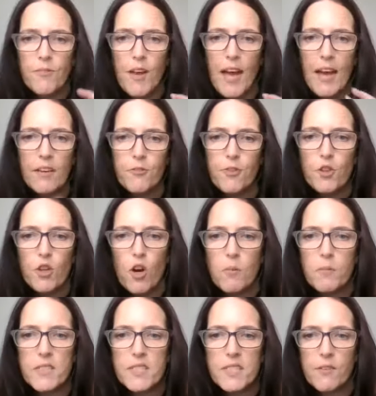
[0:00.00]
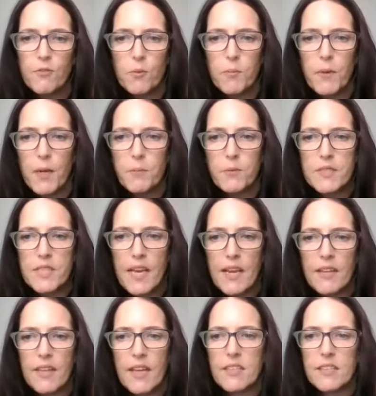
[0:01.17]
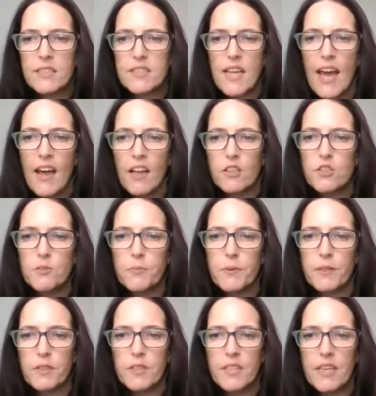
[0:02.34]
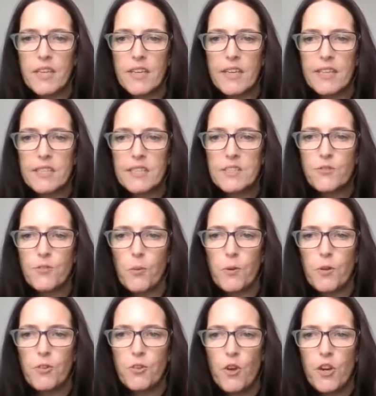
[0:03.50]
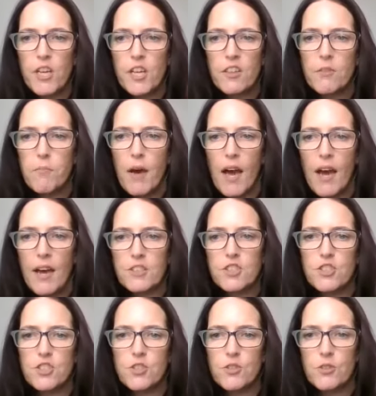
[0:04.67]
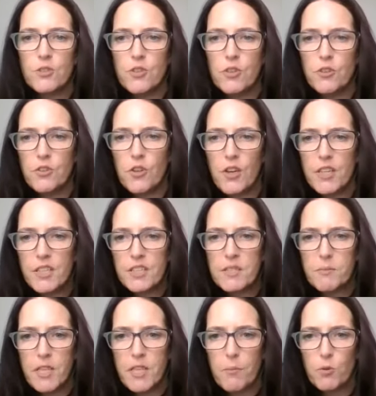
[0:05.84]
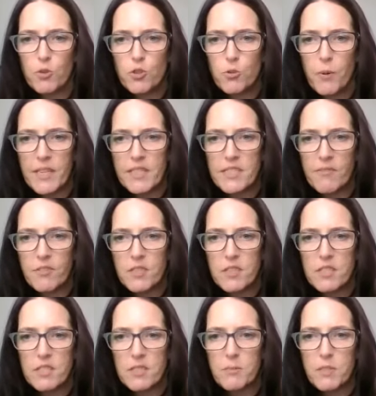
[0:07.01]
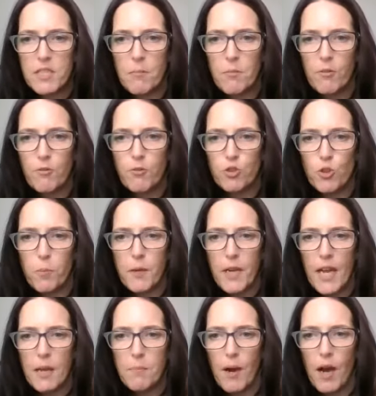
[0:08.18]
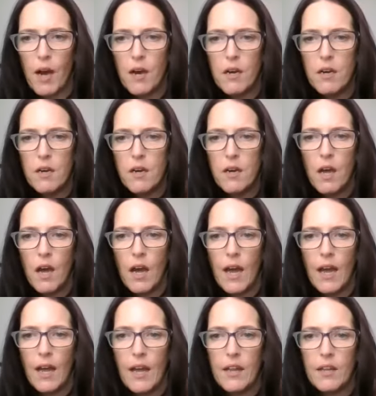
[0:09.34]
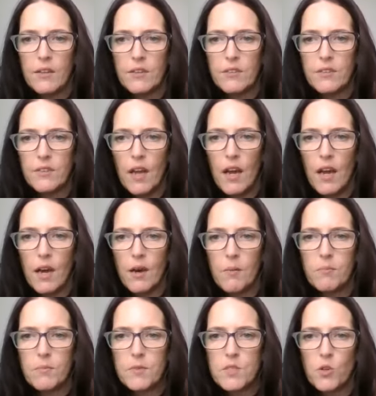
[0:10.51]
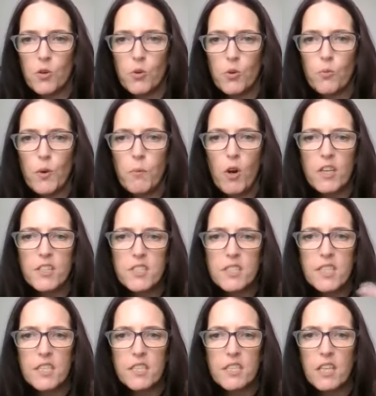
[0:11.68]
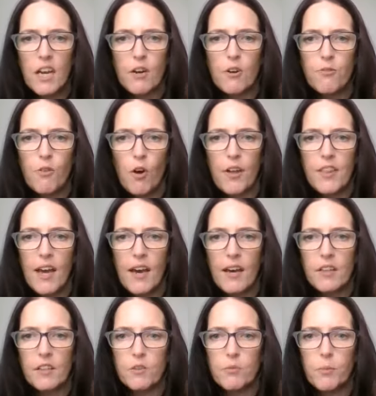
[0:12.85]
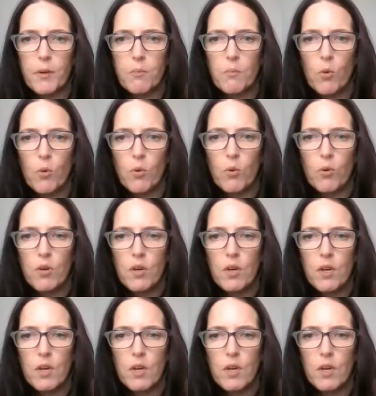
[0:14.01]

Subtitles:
I had a few comments here from people saying that its eligibility is from the 30th of March to the 30th of September or 27th of September for JobKeeper. And so we might just need to clarify that a little bit more